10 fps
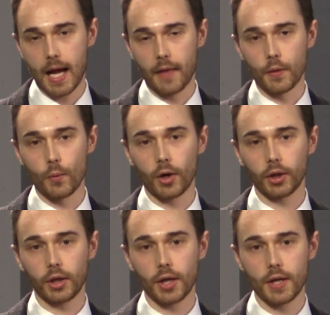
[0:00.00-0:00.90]
and the
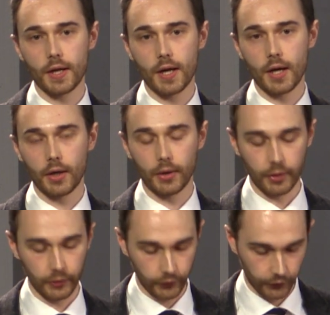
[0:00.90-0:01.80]
work
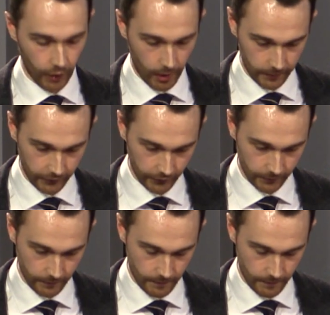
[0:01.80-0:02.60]
stopped.